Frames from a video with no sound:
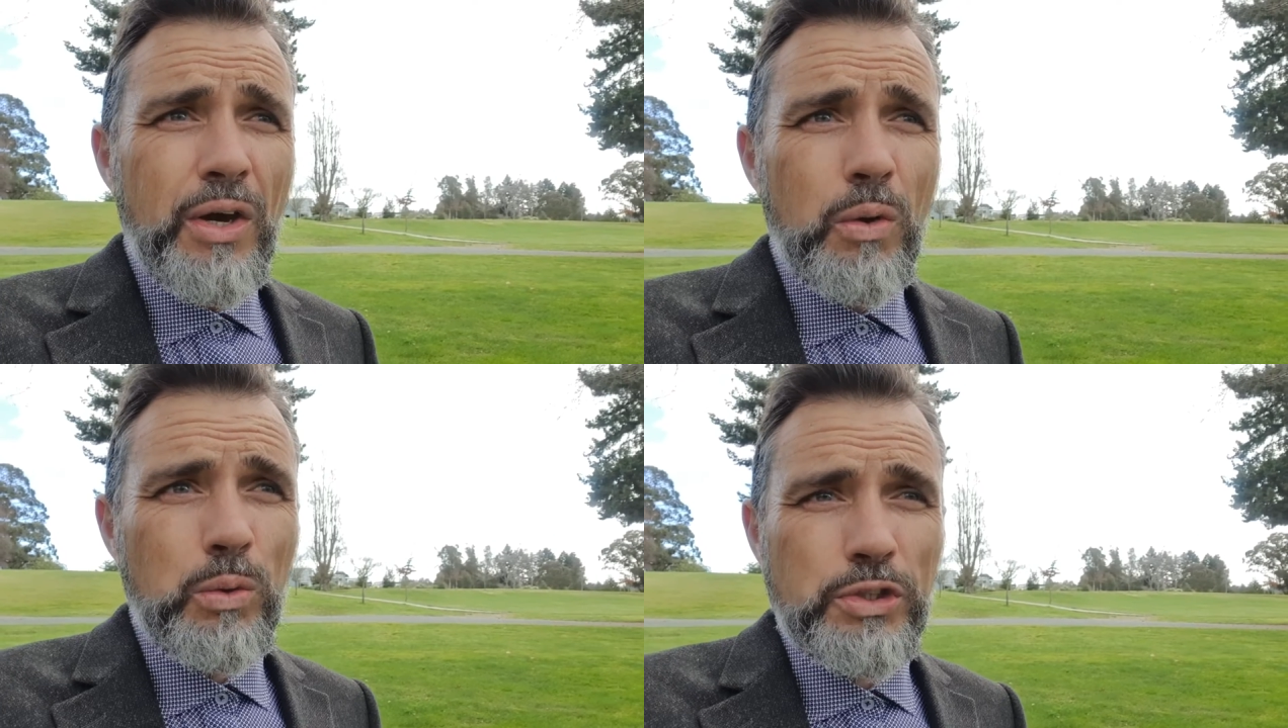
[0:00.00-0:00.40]

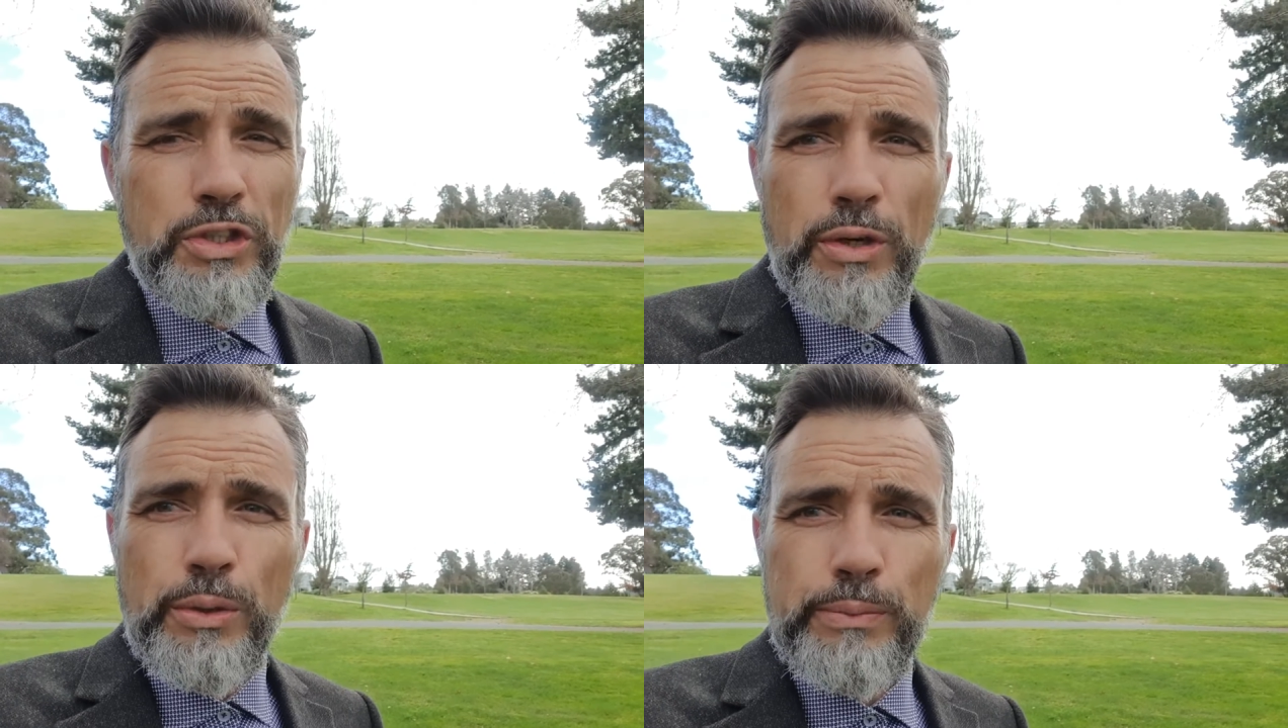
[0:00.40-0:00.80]

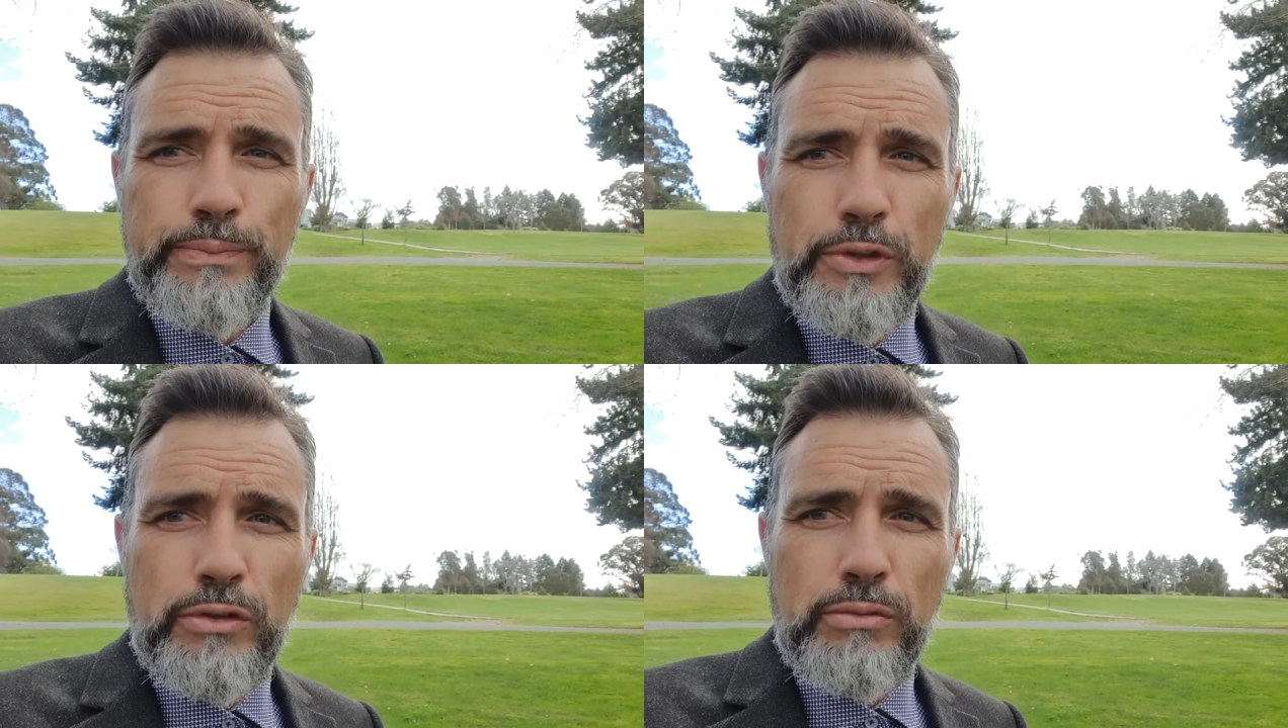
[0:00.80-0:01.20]
also
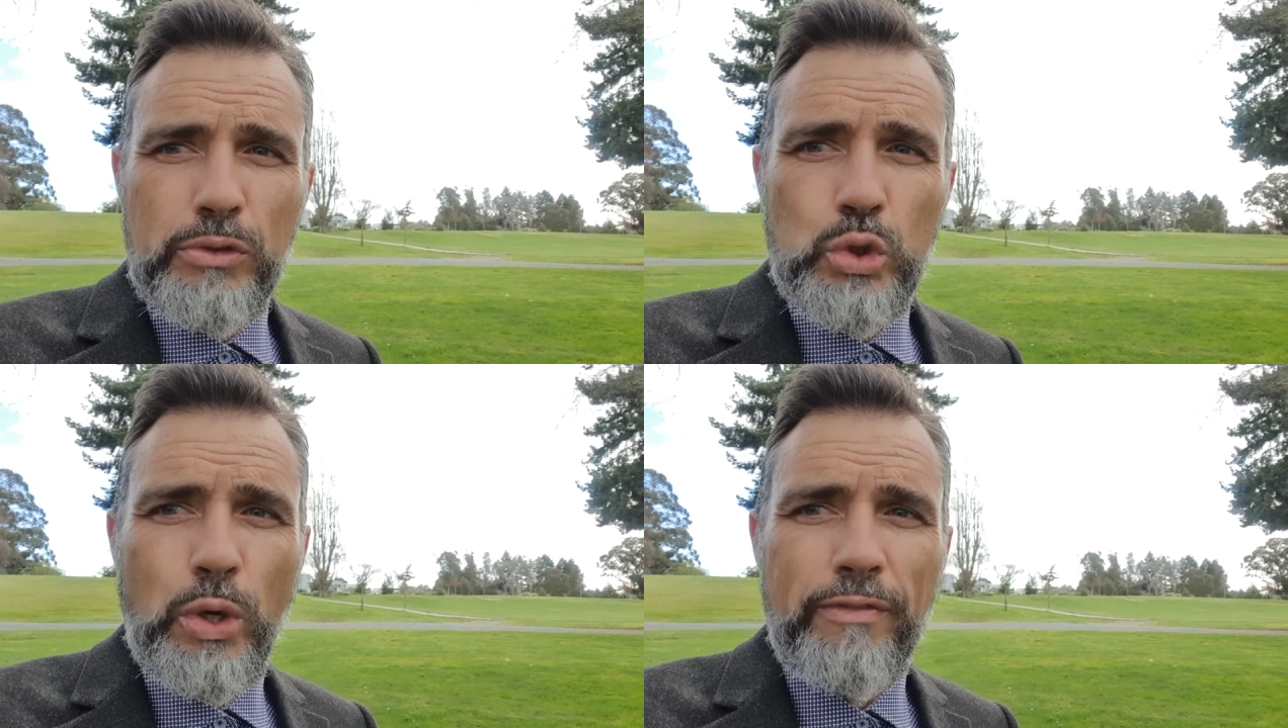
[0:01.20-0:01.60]

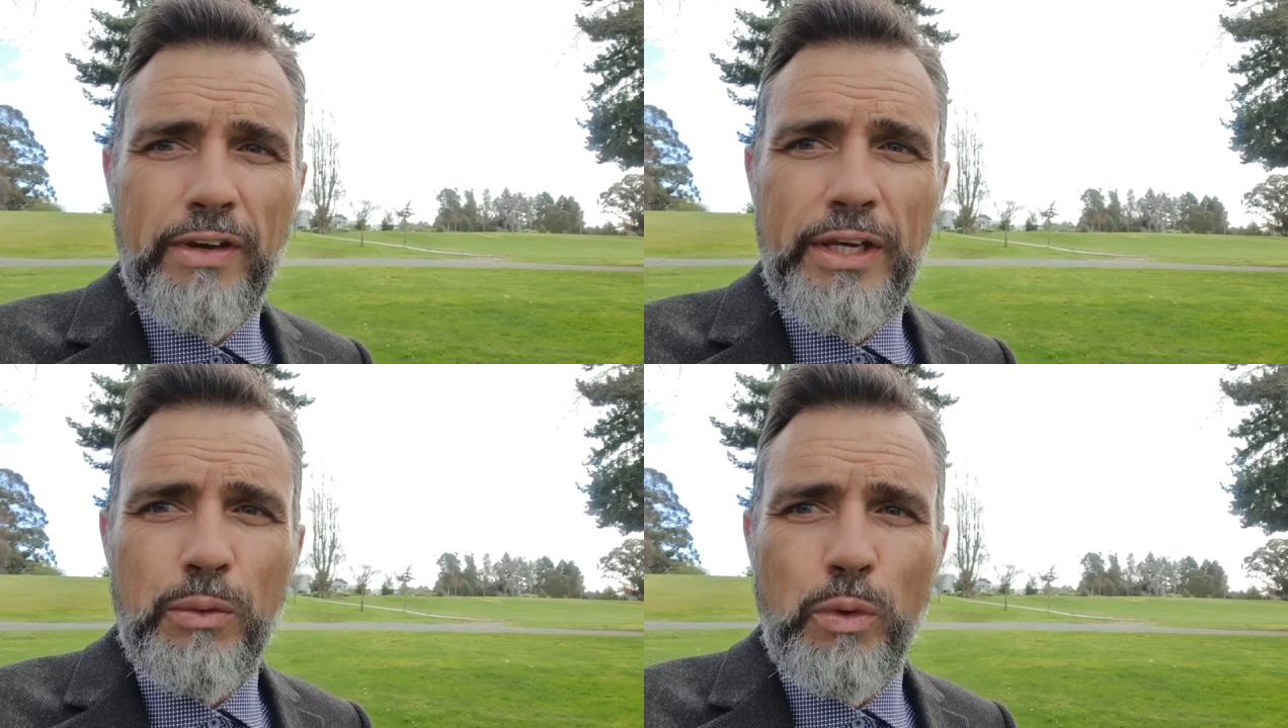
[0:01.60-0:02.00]

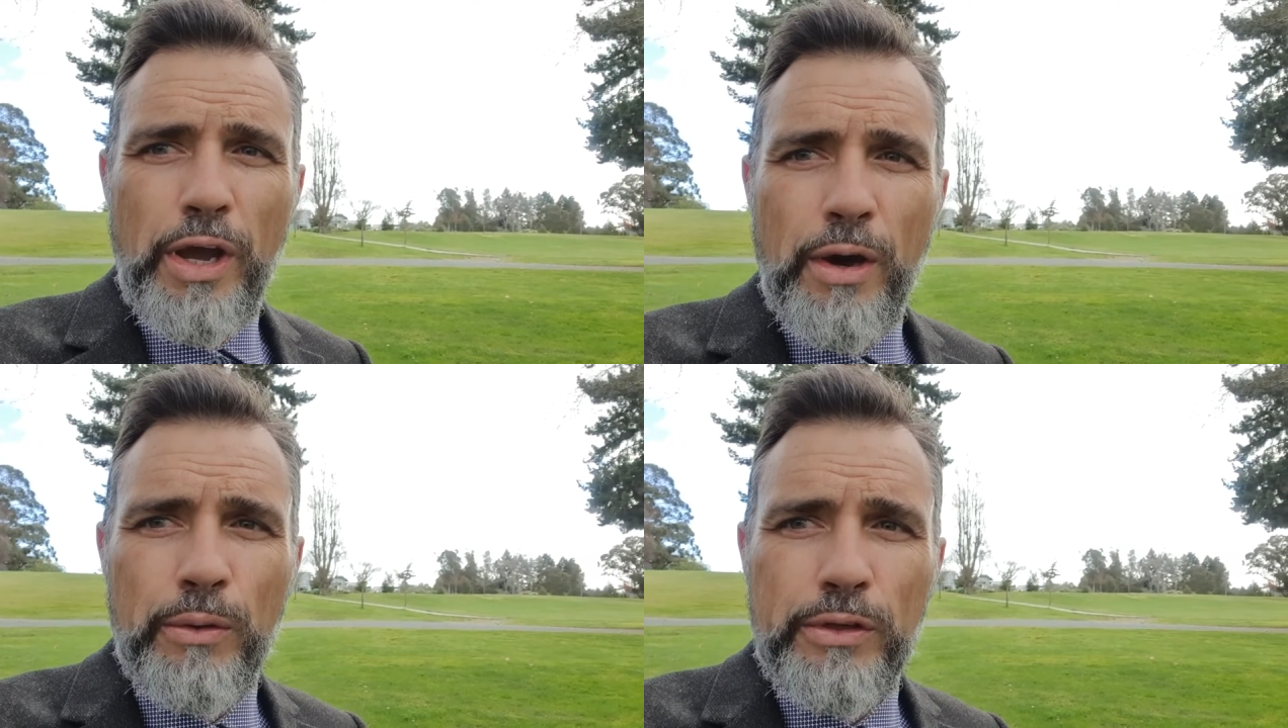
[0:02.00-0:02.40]
travelling
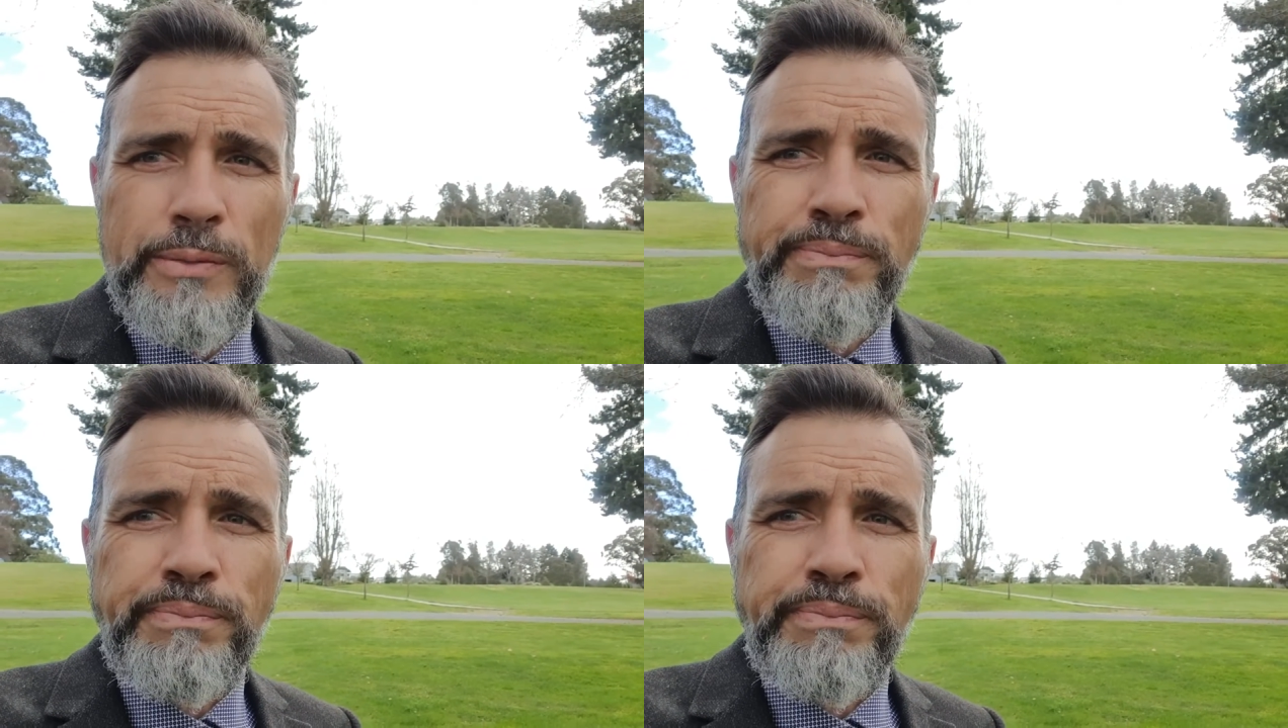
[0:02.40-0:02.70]
around